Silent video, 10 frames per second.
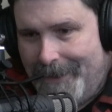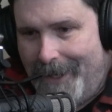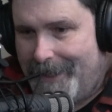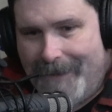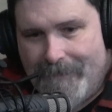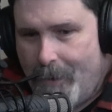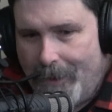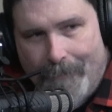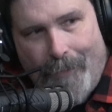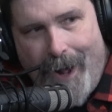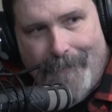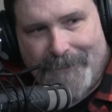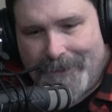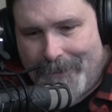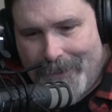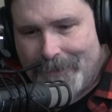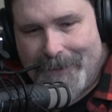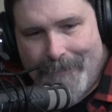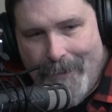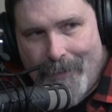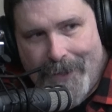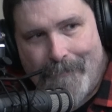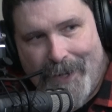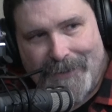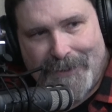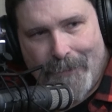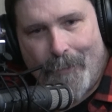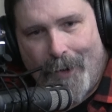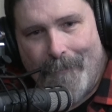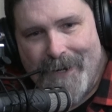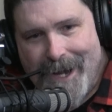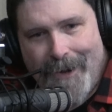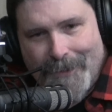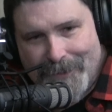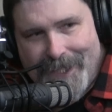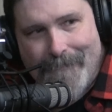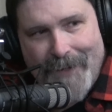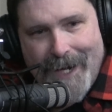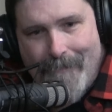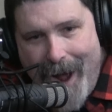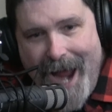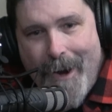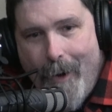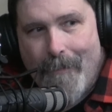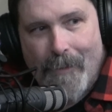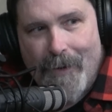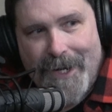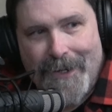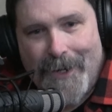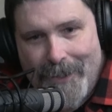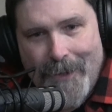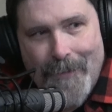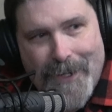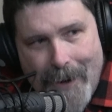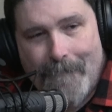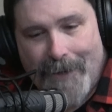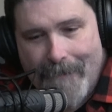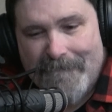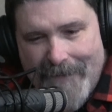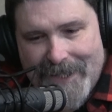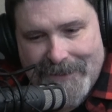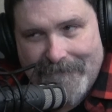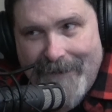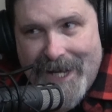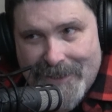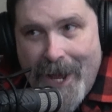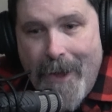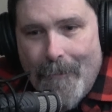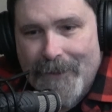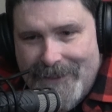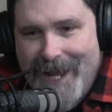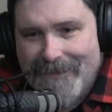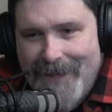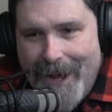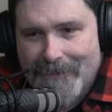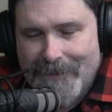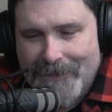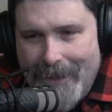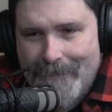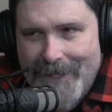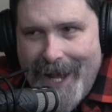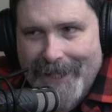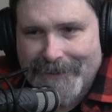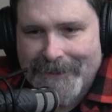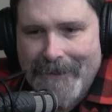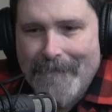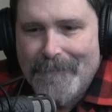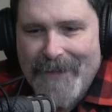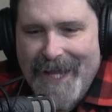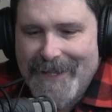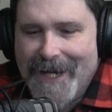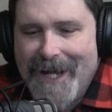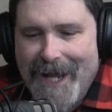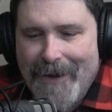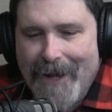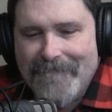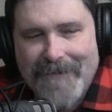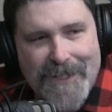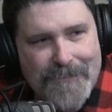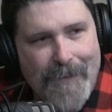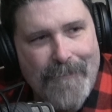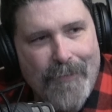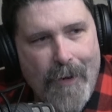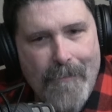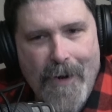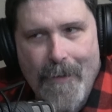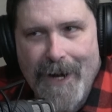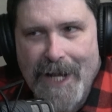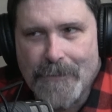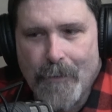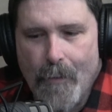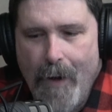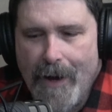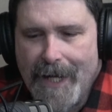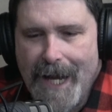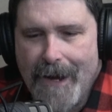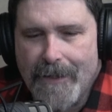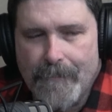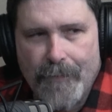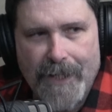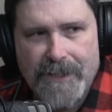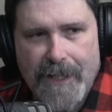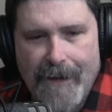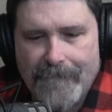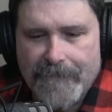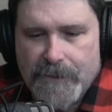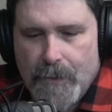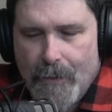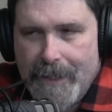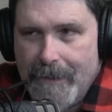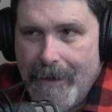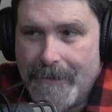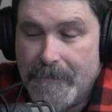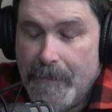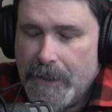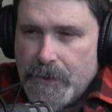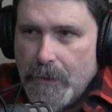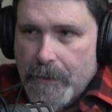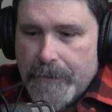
I'll give you all the props. You used to be one of the best in the world, but now you're stepping into my home. And what are you going to do when you come face to face with ten thousand thumbtacks? And then I, I finished my promo, and as we're walking out of the press conference, Gordy grabs me by the shoulder.